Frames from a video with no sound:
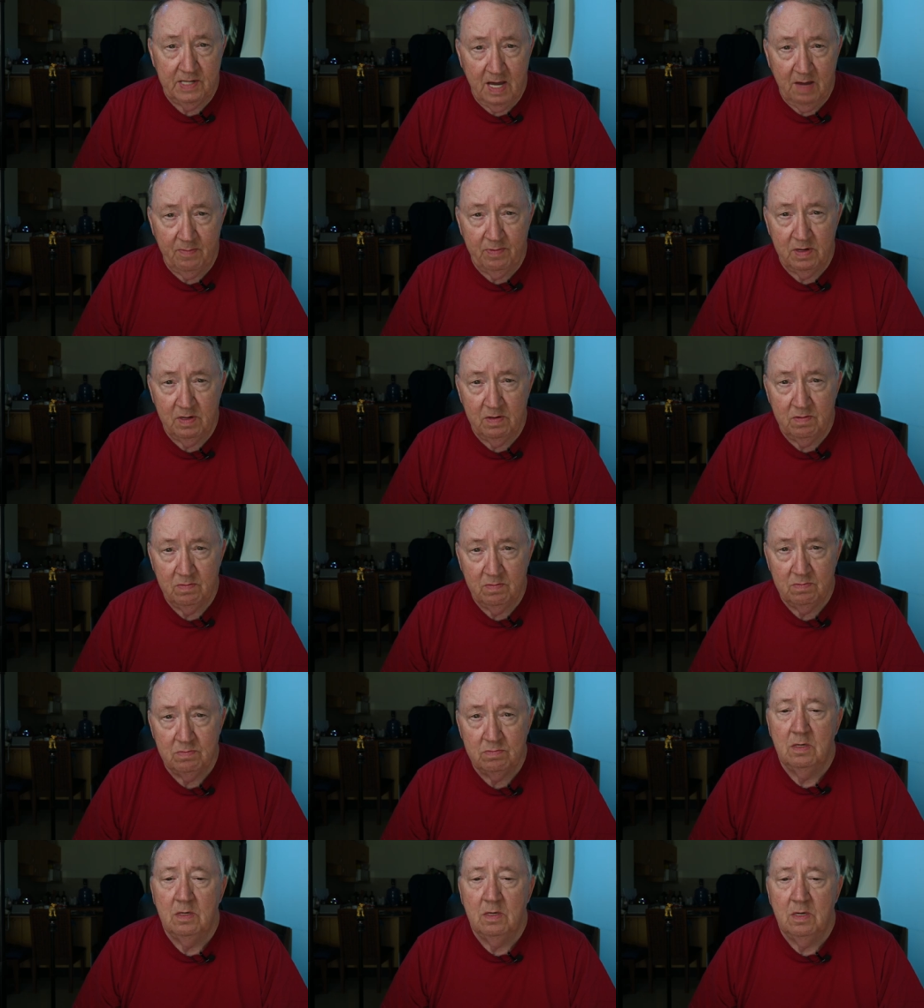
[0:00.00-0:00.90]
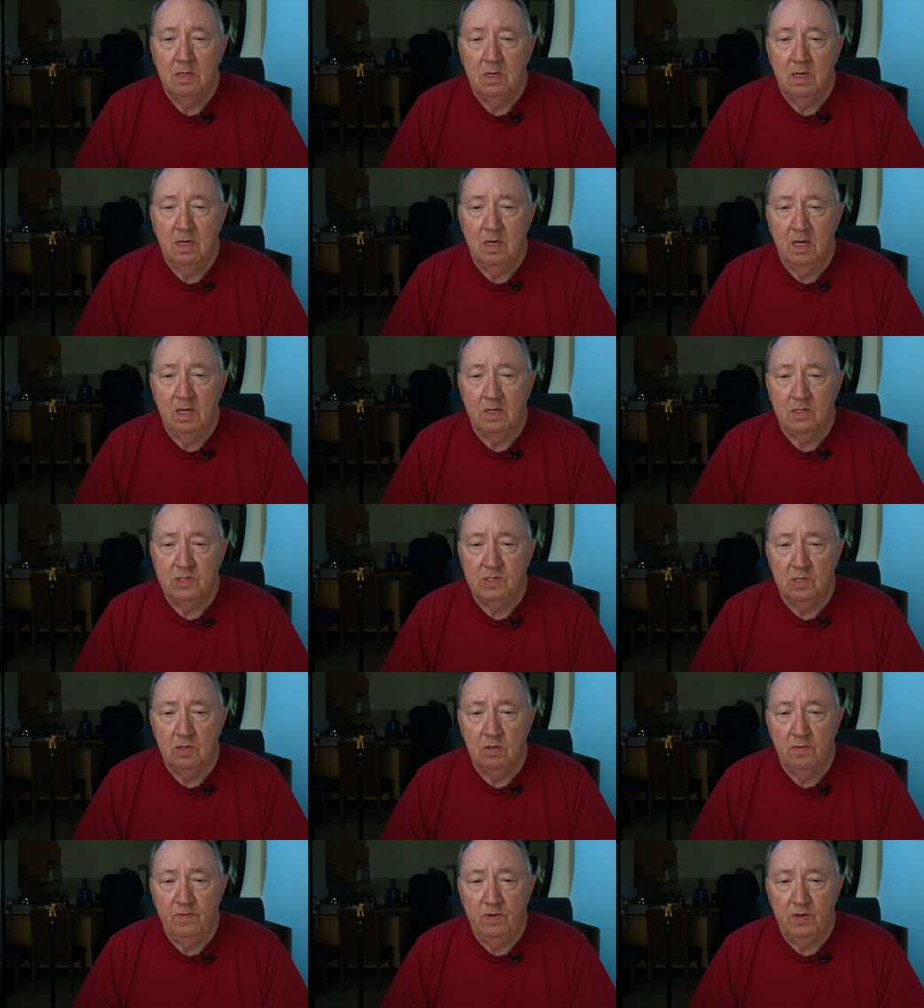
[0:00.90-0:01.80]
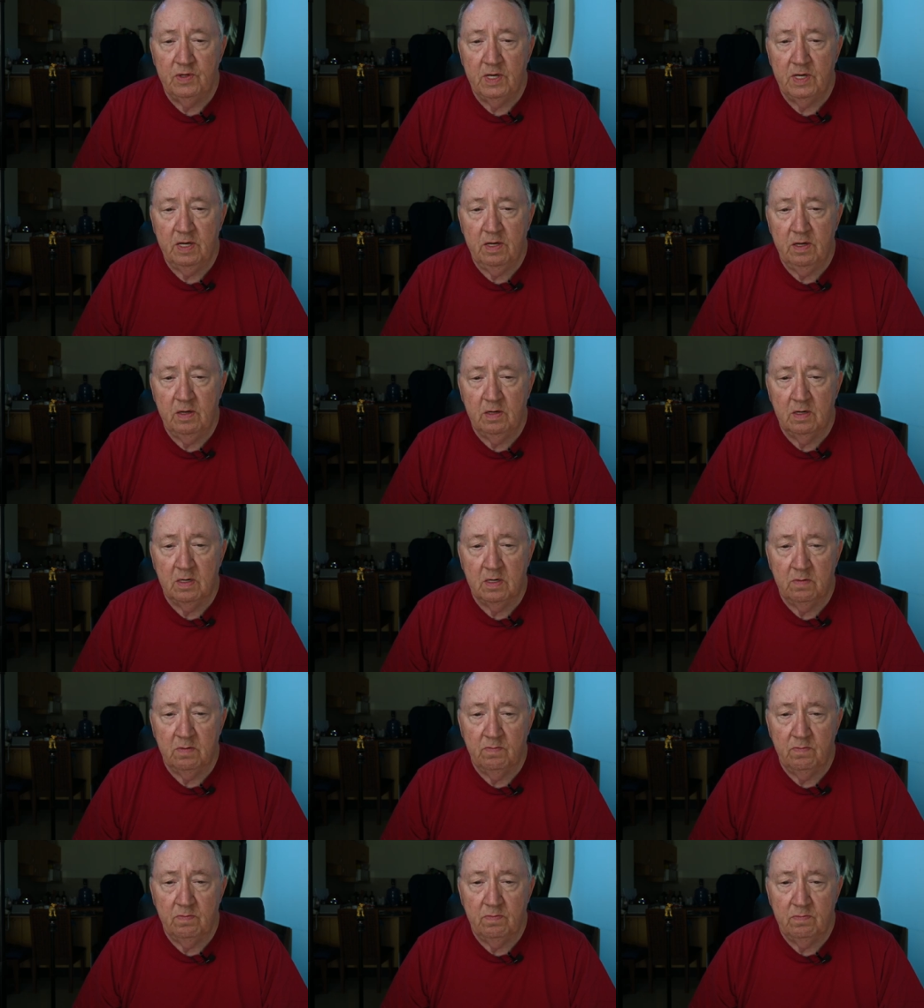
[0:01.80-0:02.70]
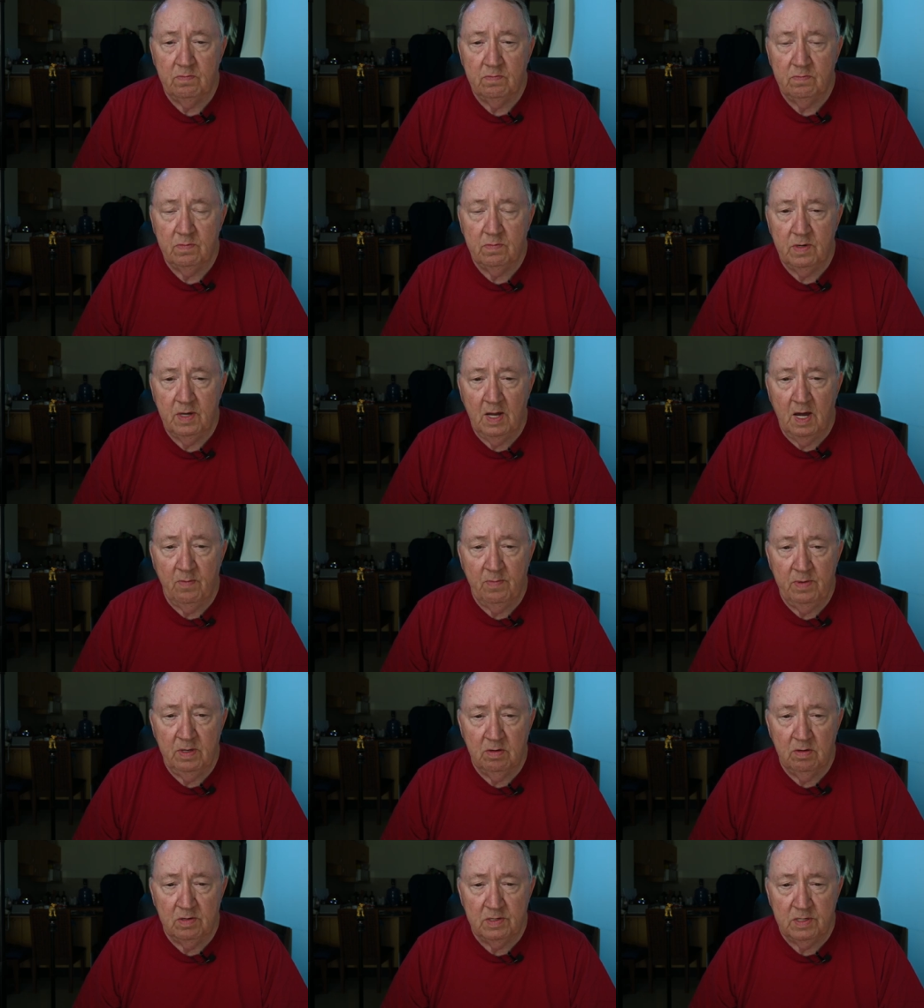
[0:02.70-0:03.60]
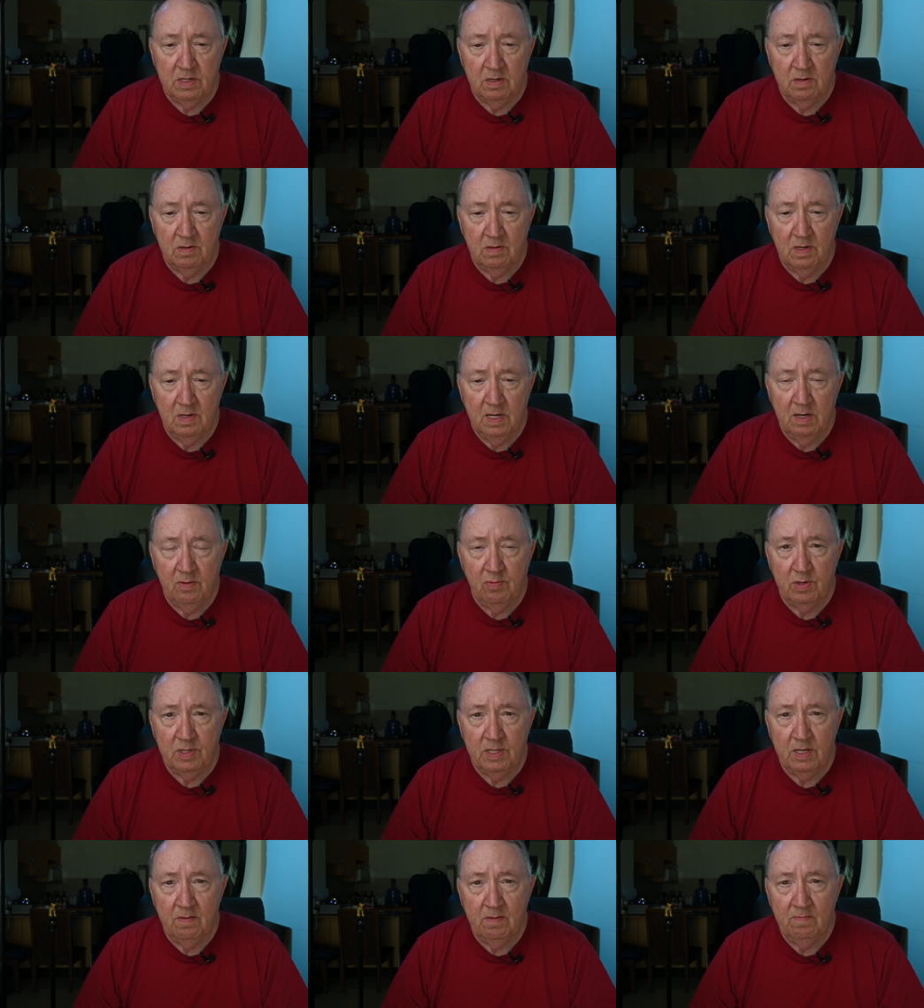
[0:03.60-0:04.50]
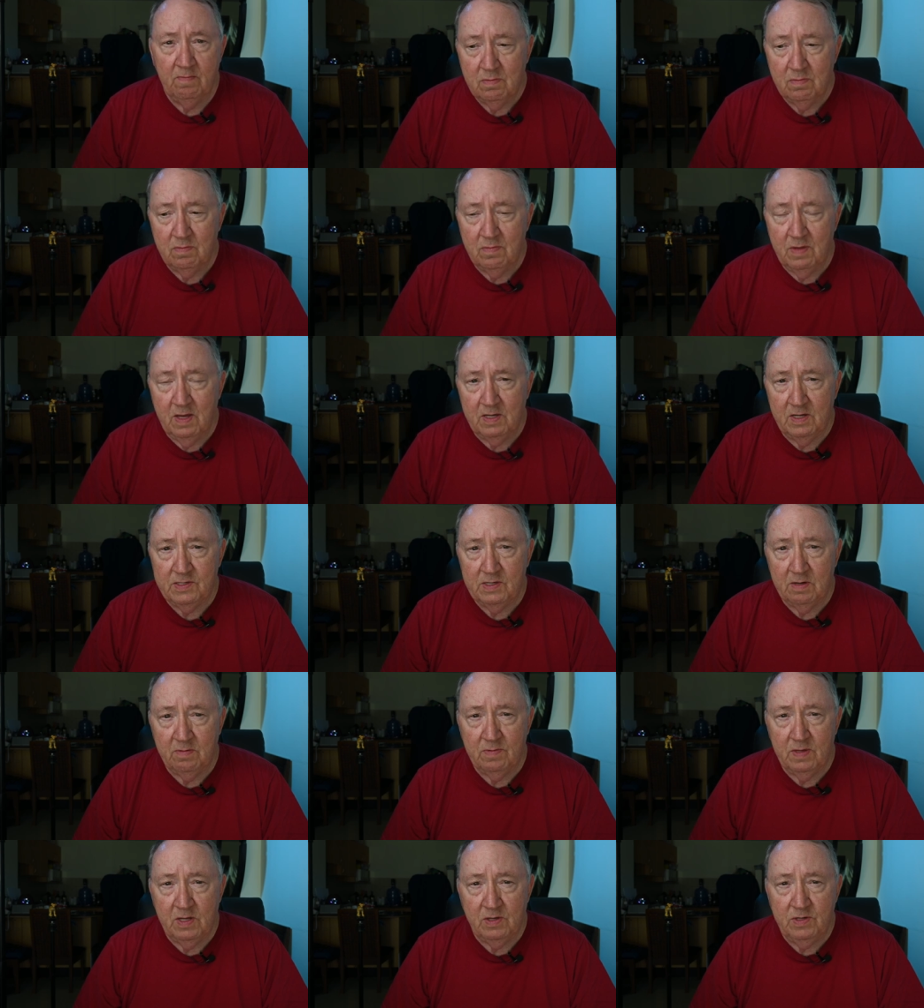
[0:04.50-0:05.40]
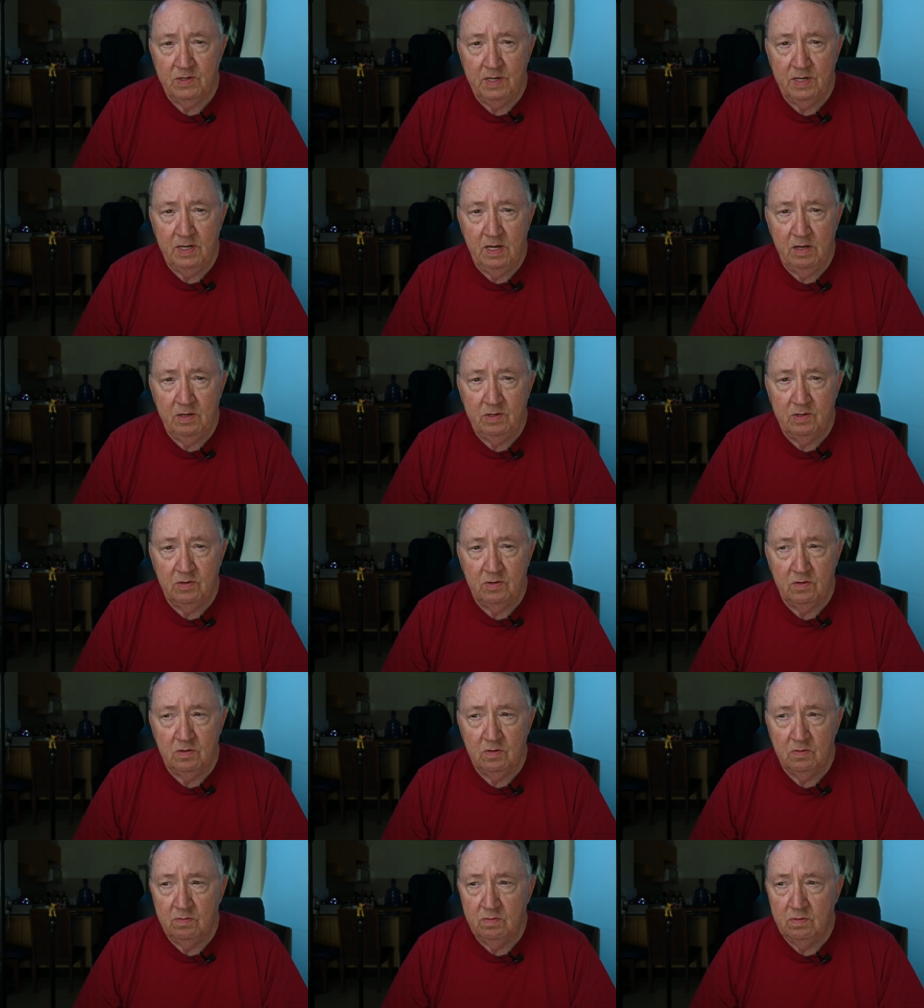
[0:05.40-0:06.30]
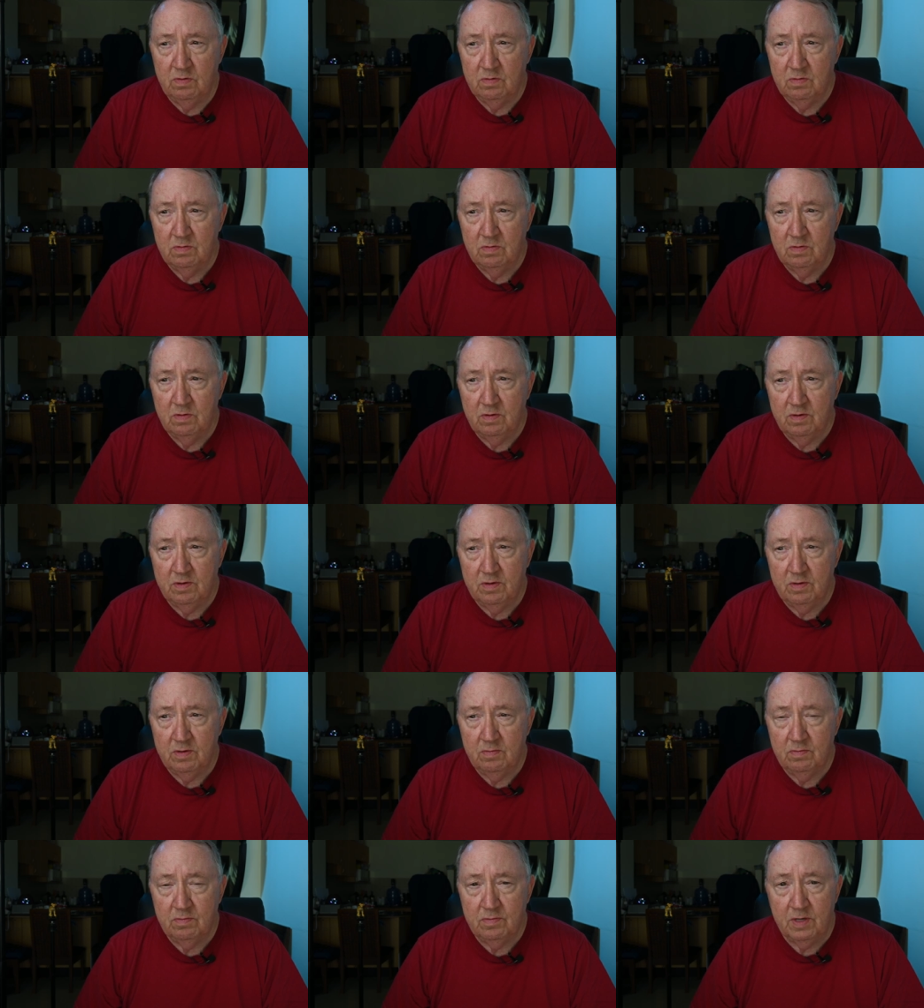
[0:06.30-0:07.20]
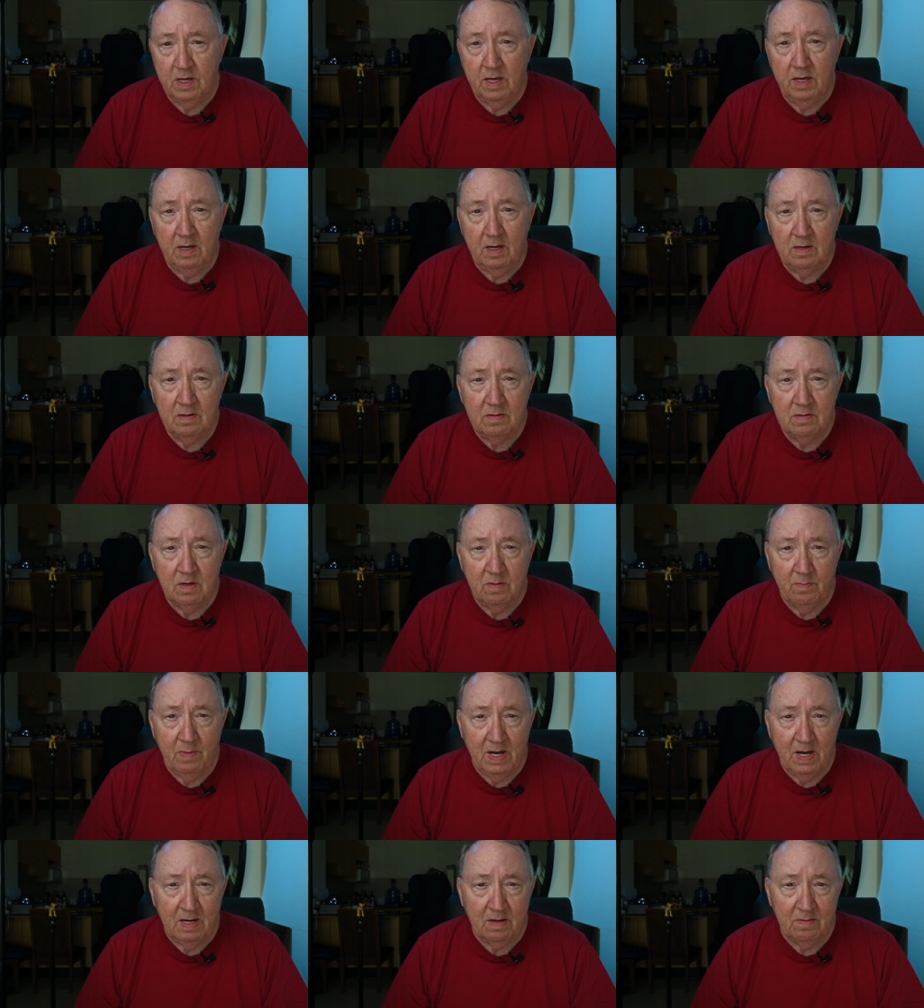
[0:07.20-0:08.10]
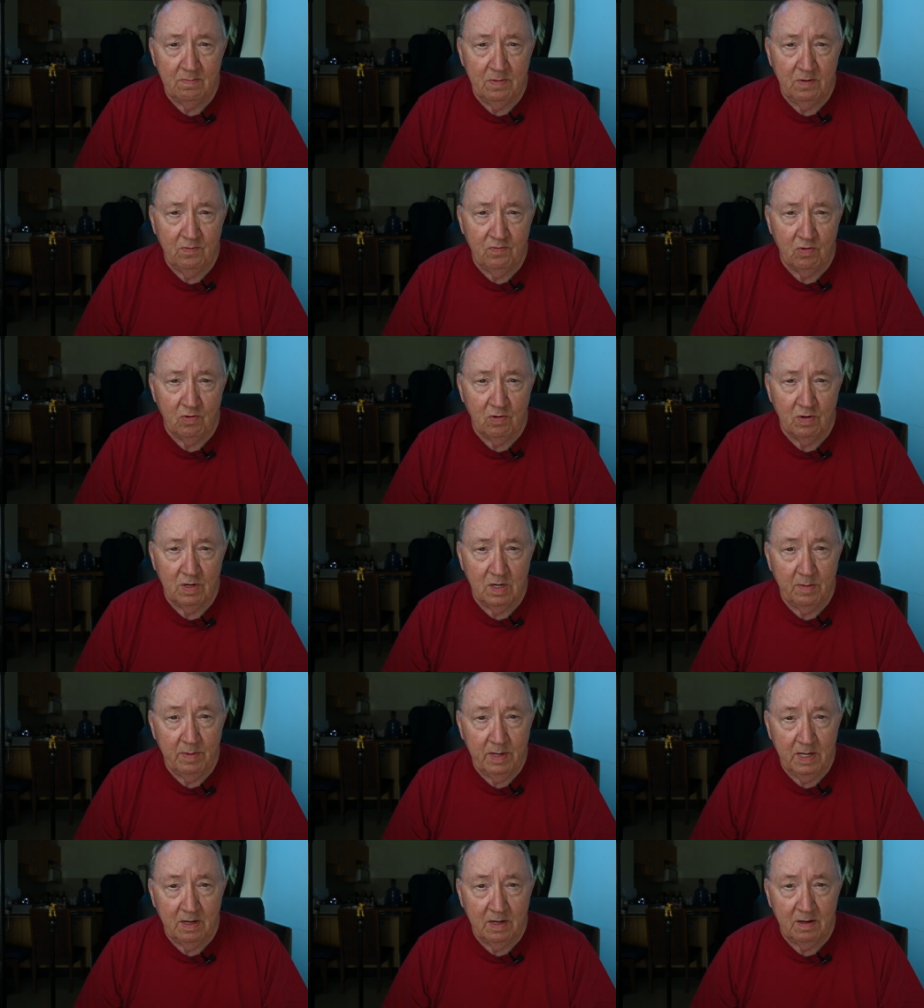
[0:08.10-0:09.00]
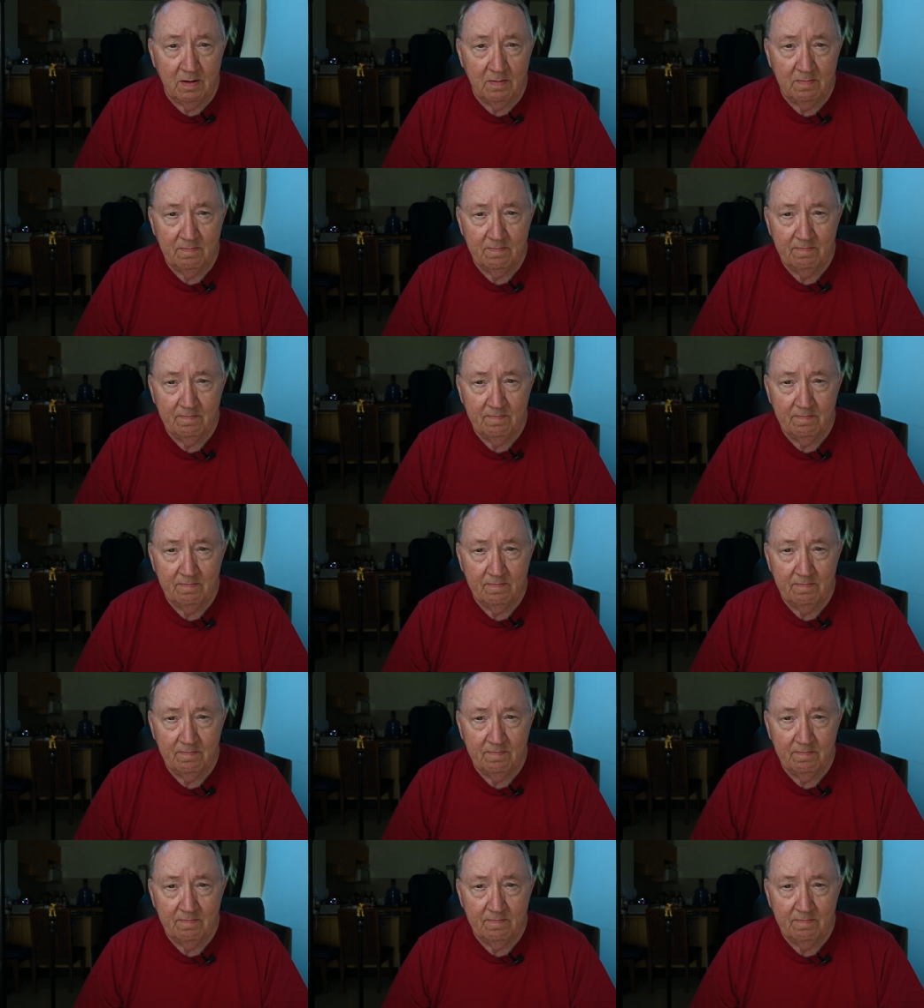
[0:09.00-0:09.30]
happen. And so if you think you're going to not be able to live with it, that's something that you need to think about before coming here.